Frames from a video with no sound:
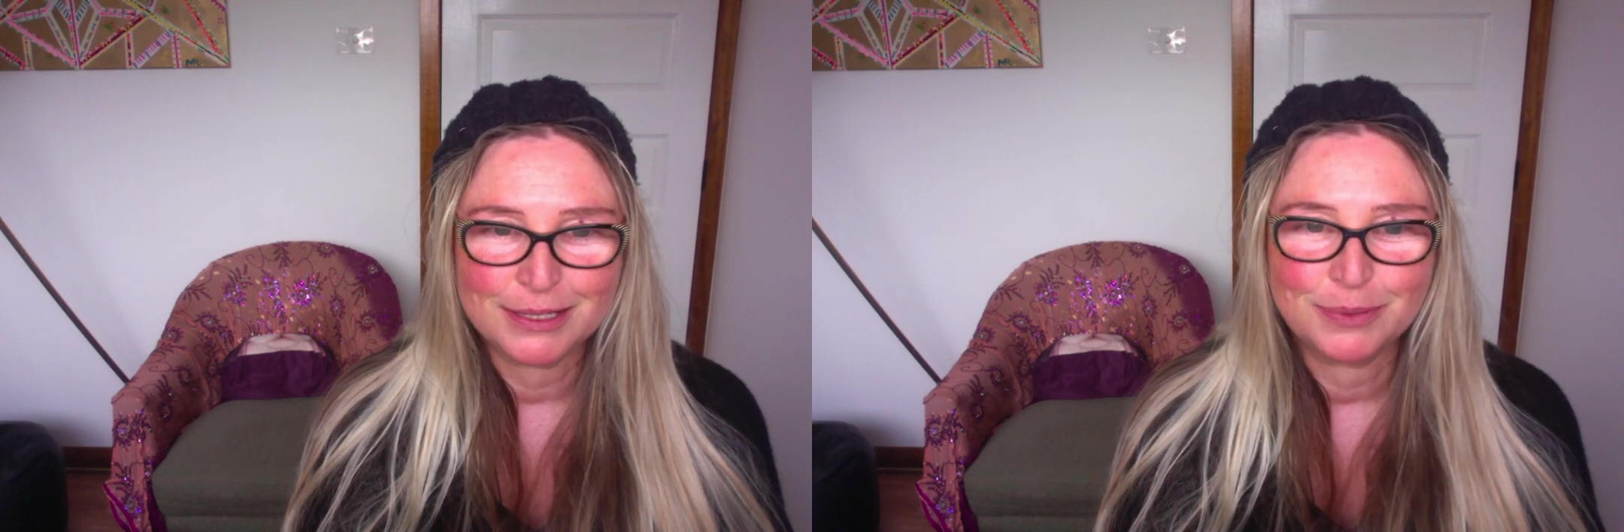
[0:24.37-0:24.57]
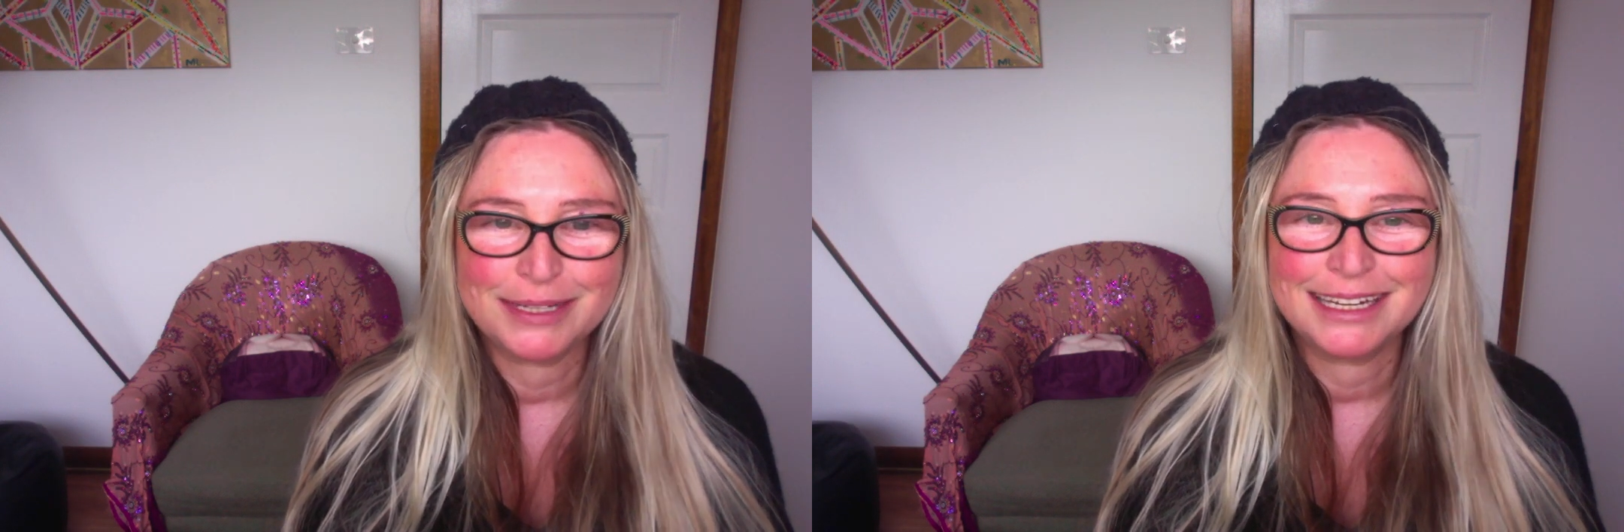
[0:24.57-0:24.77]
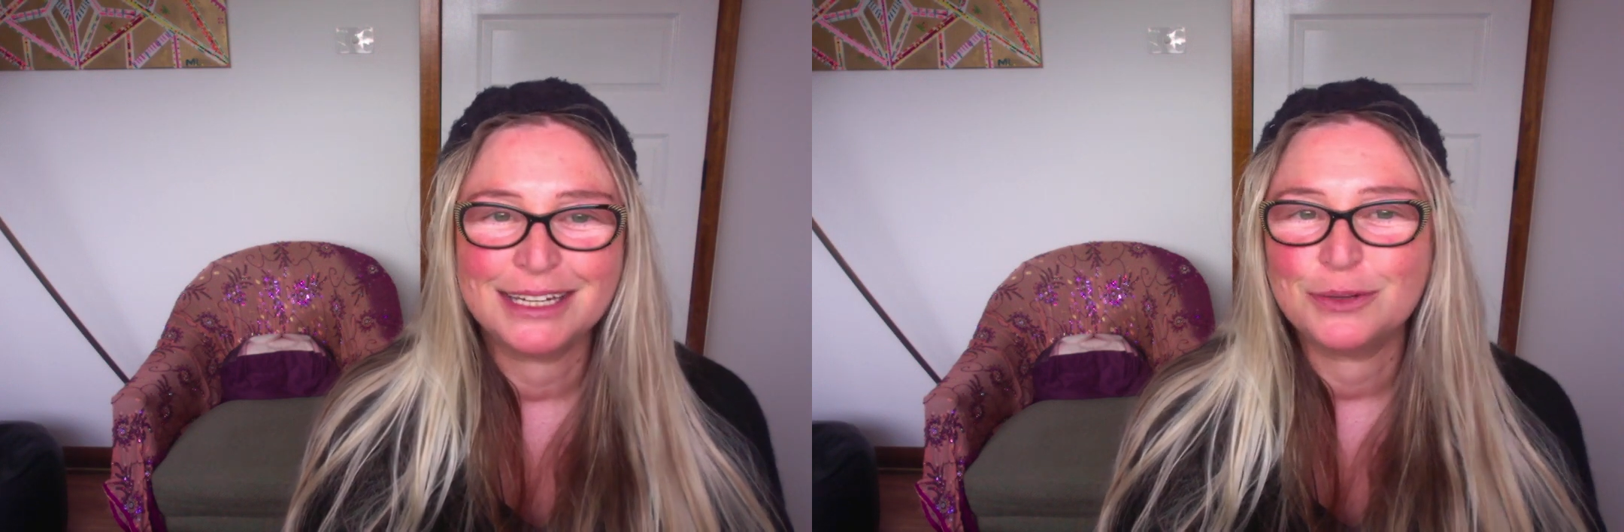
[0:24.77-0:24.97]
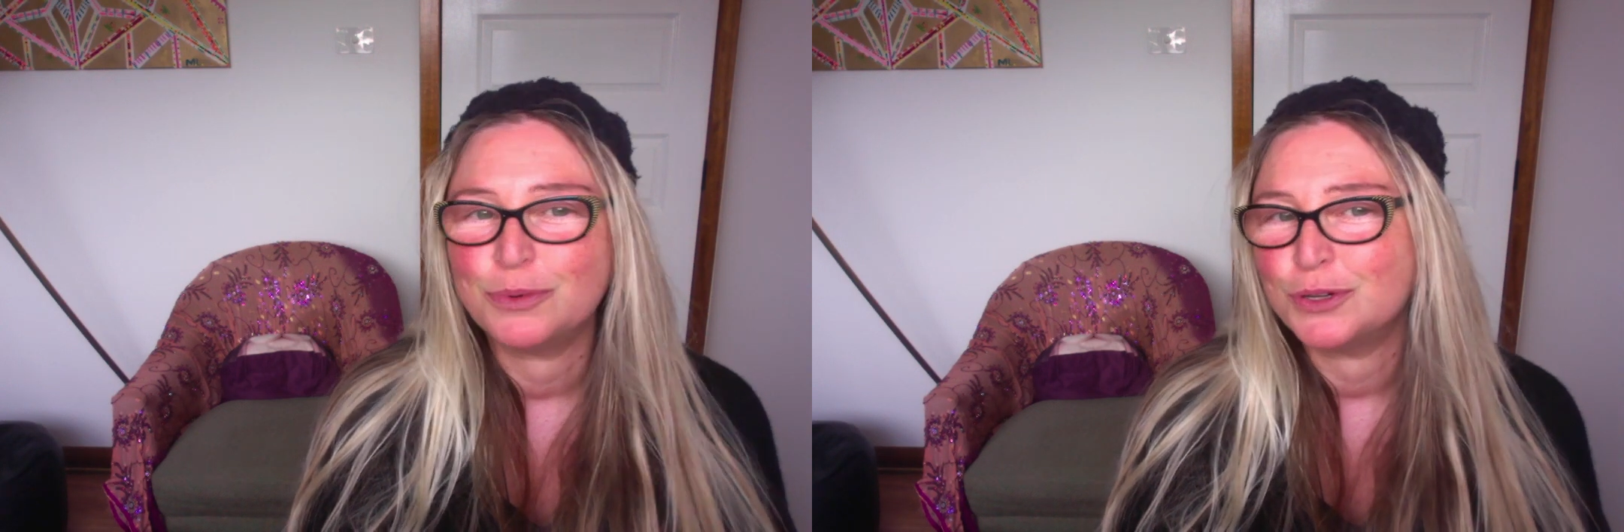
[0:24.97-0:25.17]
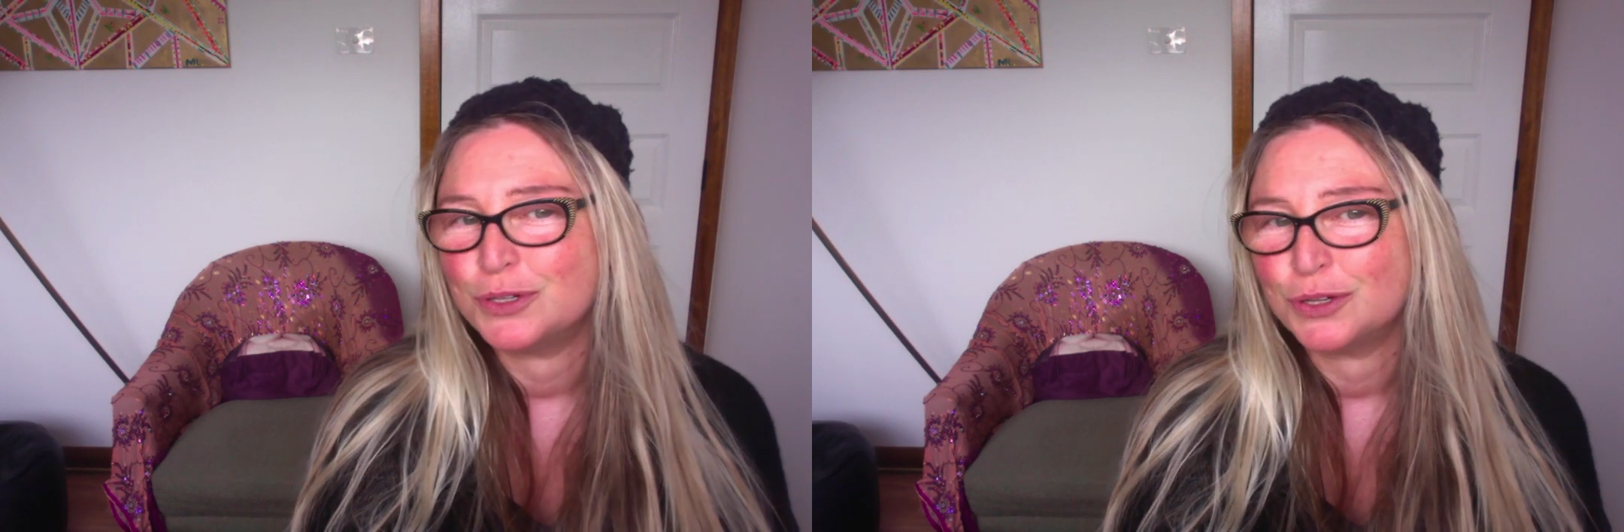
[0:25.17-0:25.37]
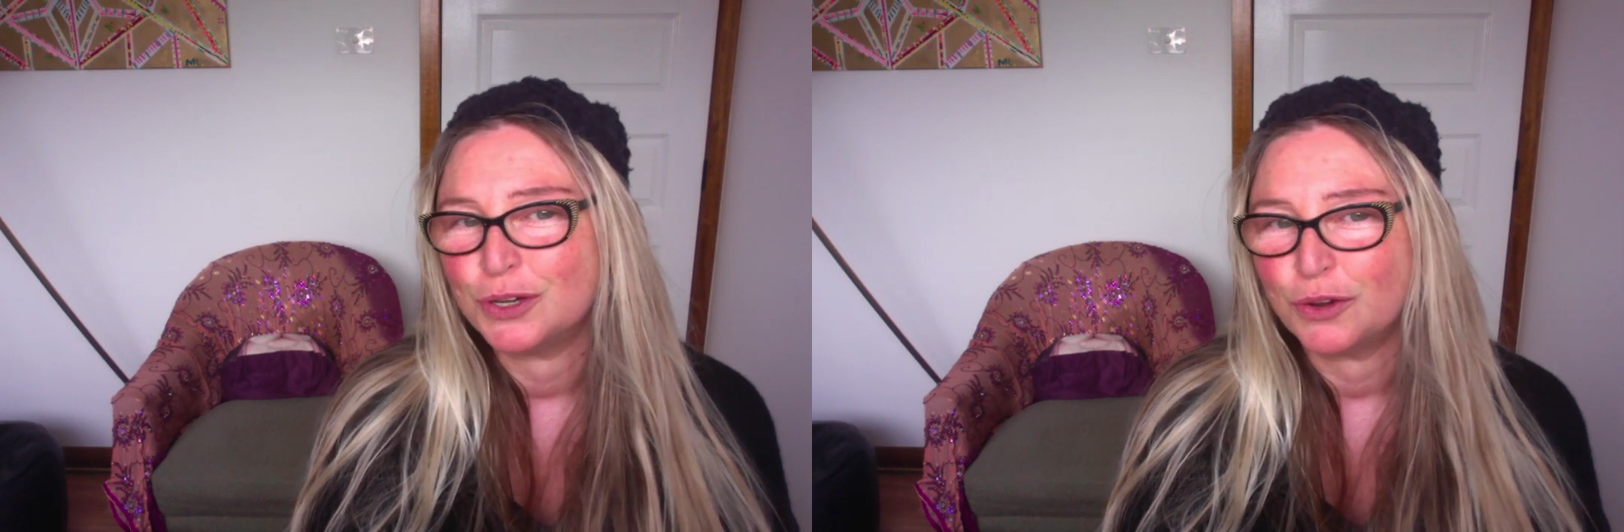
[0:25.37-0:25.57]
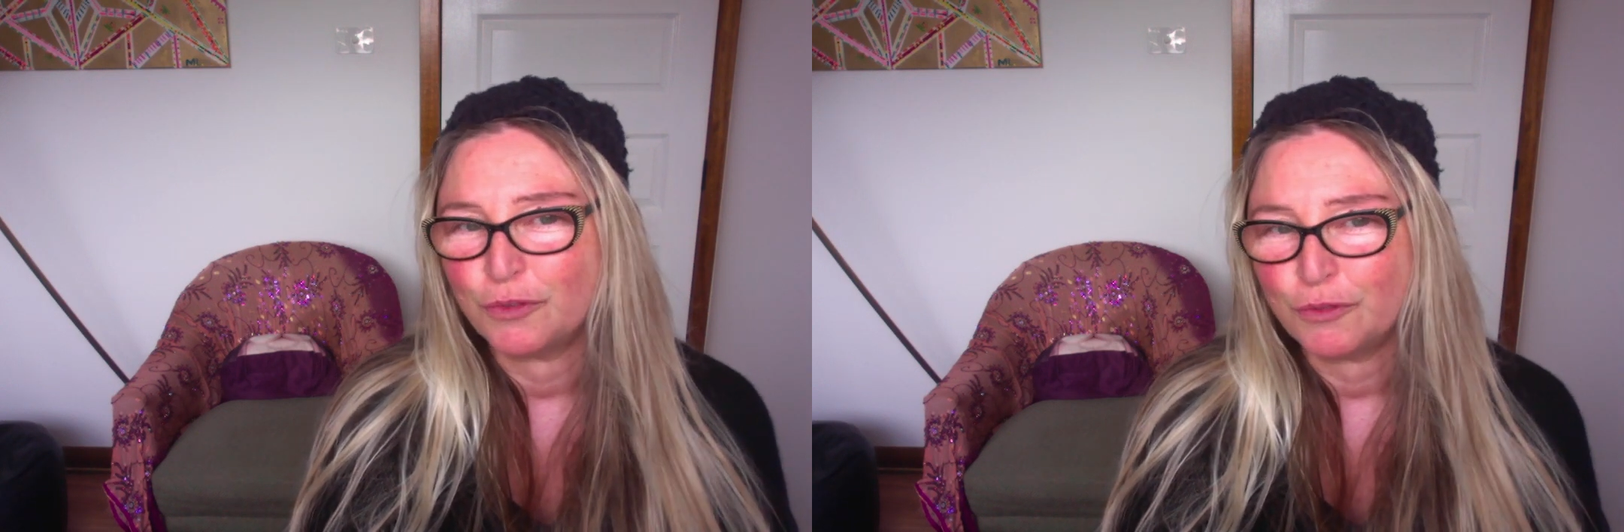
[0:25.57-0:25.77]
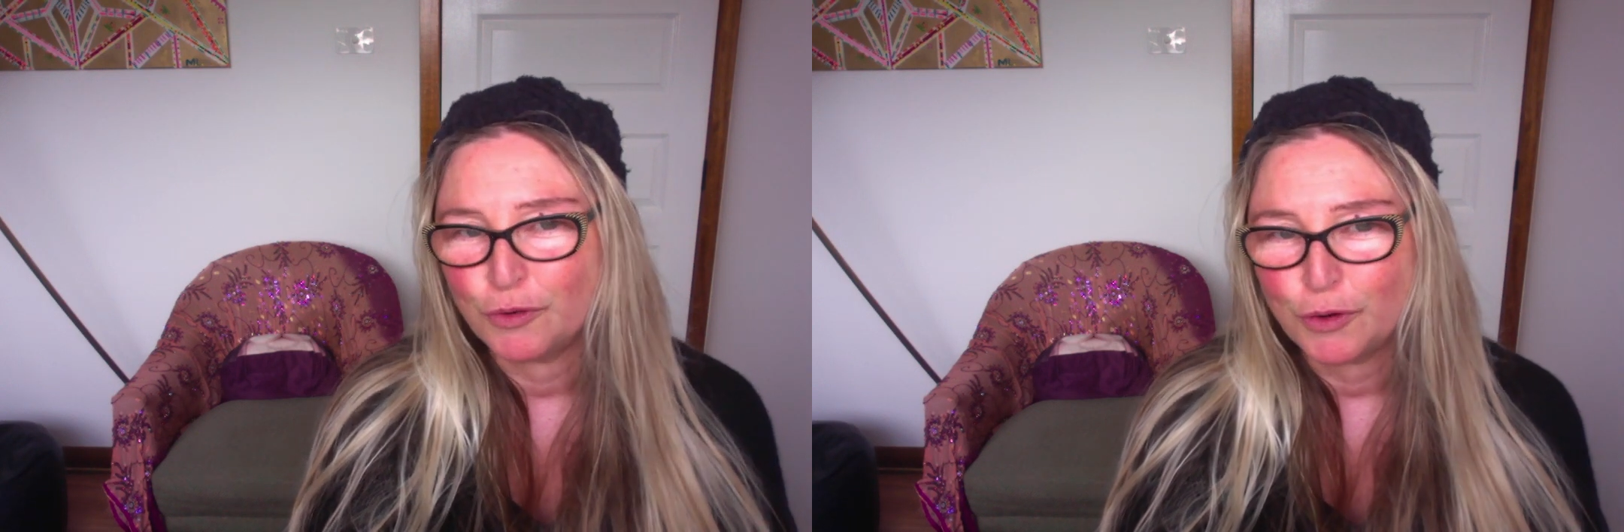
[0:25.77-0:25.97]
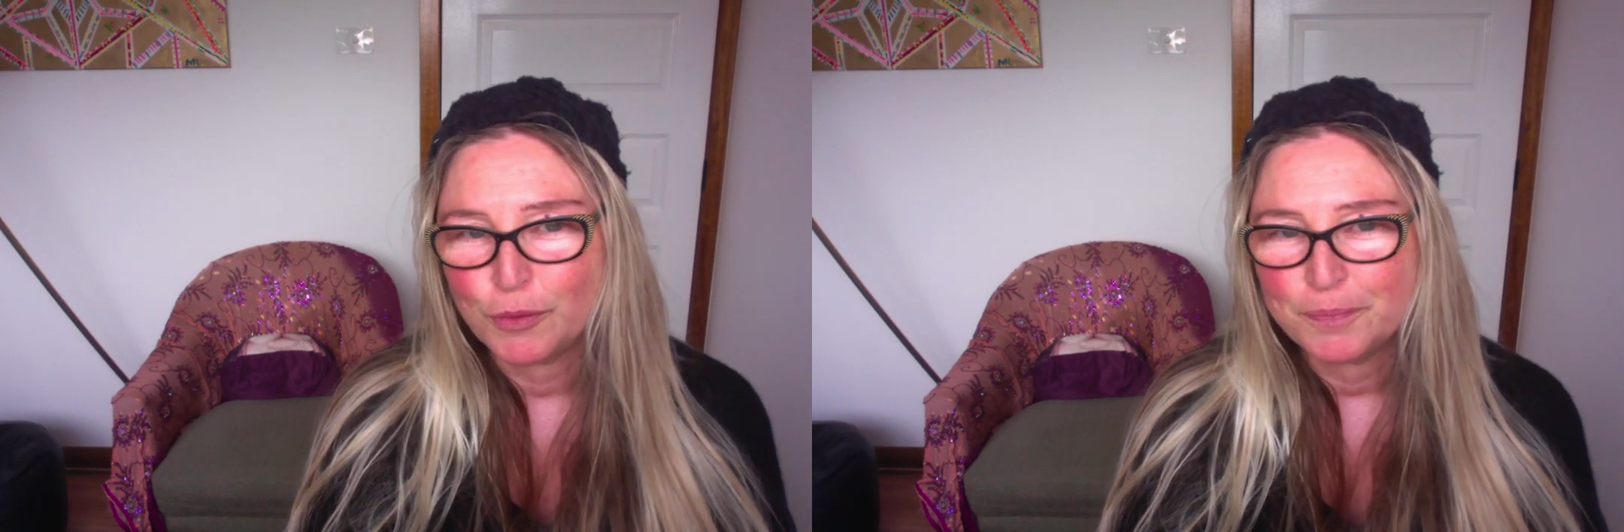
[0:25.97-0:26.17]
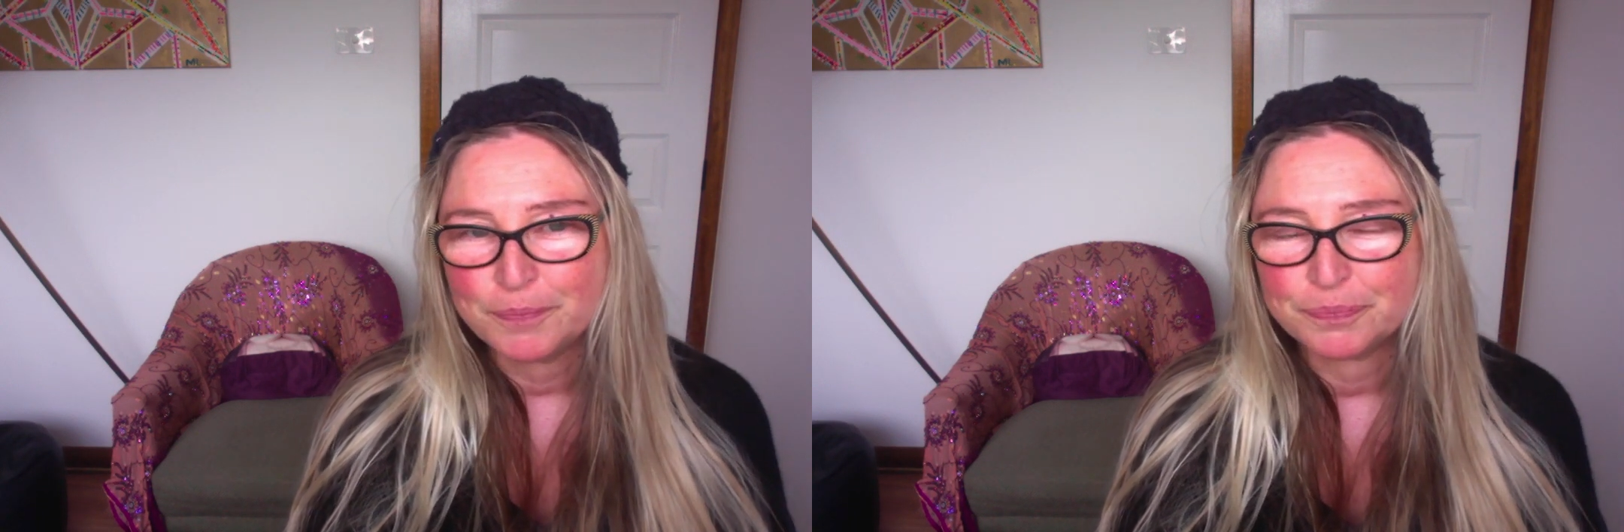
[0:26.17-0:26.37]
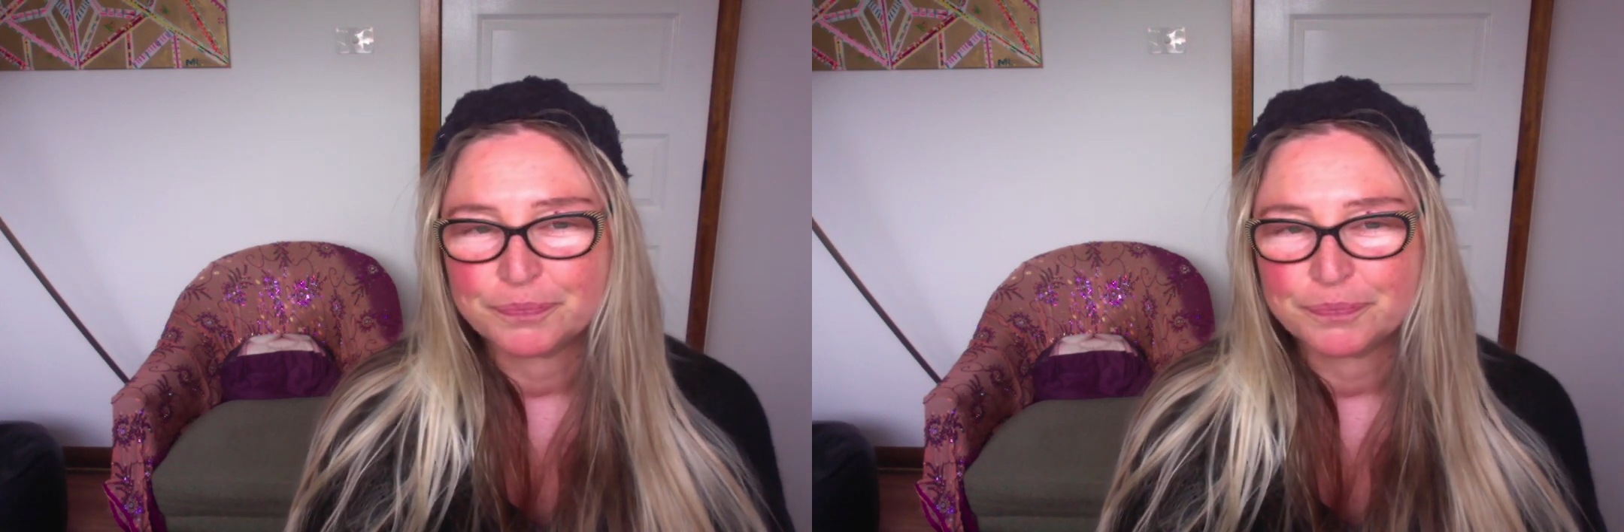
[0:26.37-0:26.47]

We tend to want to conform